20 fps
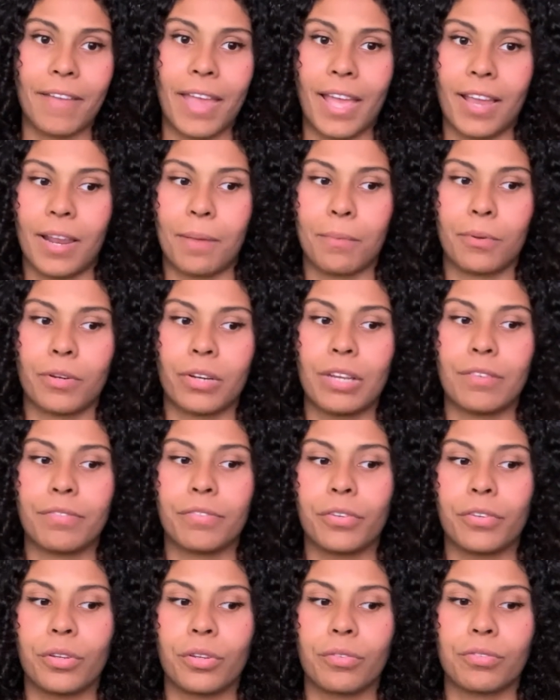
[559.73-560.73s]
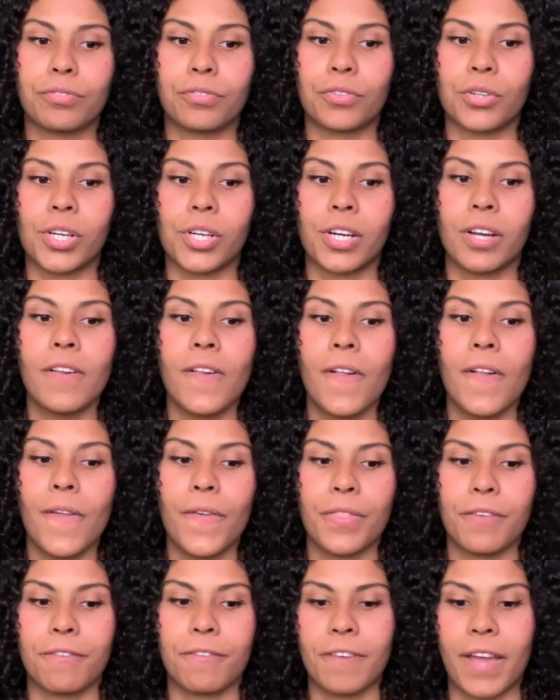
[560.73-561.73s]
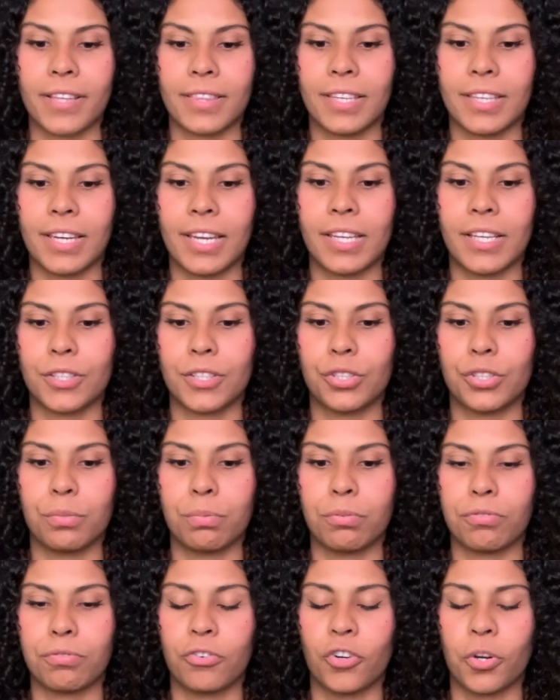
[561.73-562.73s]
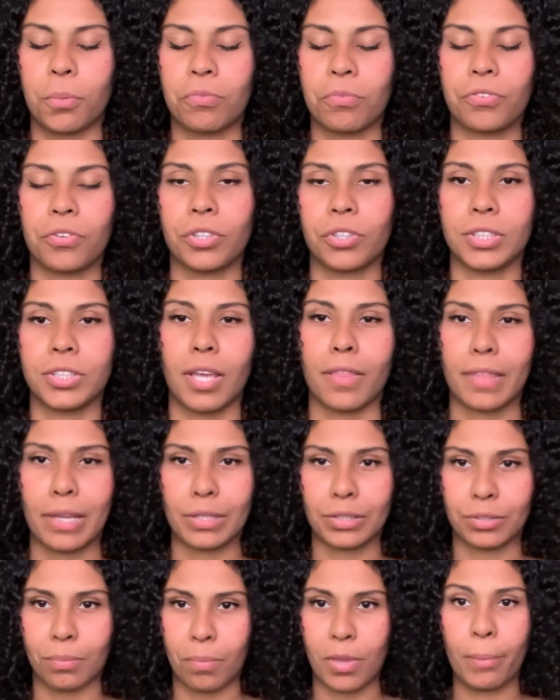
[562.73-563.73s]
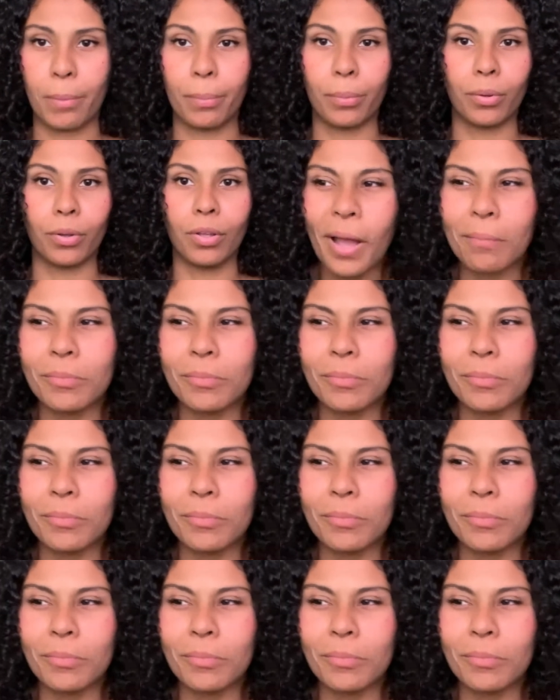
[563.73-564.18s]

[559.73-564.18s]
and I'm grateful for the fact that I get to perform for 10,000 people.